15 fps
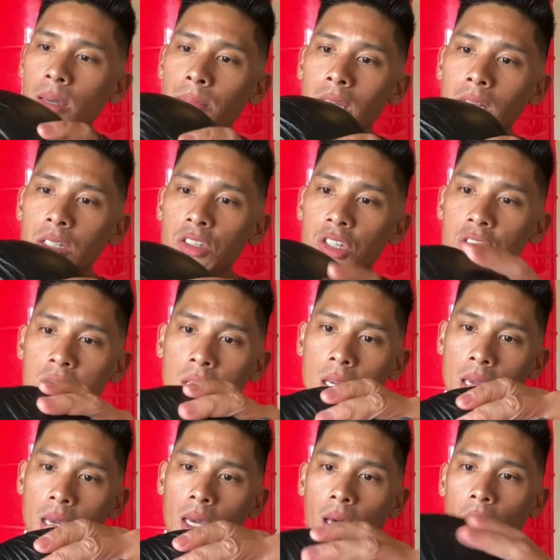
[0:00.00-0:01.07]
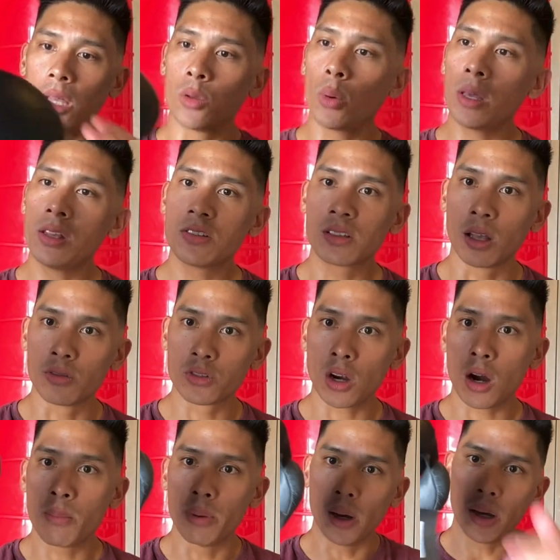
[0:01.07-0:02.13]
I mean, it's just the way these gloves
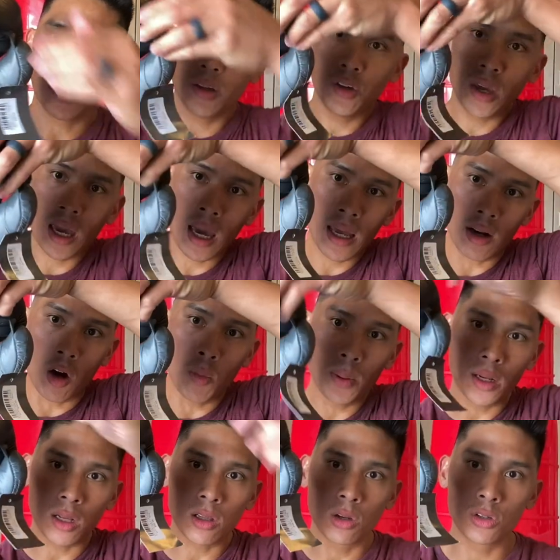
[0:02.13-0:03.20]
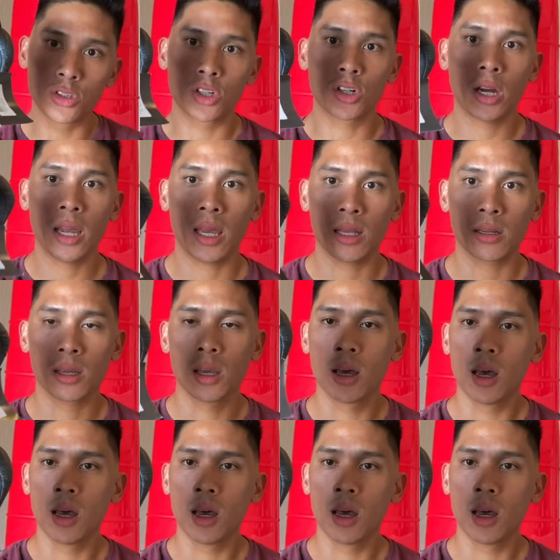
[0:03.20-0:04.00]
are, but you can open and close your hand